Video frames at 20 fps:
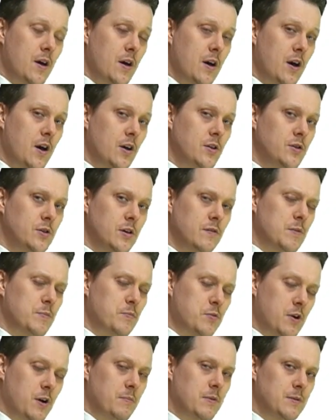Another
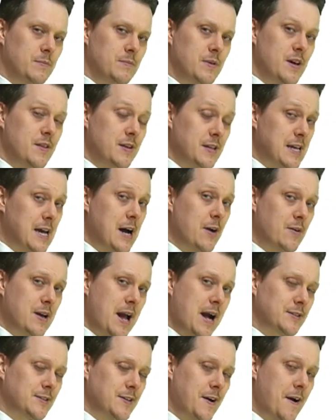problem that our
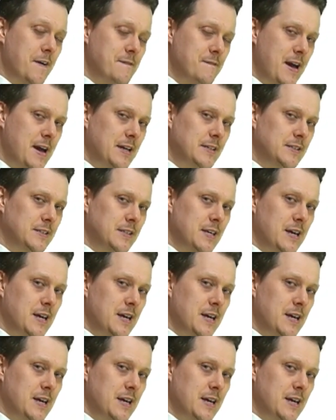cacti face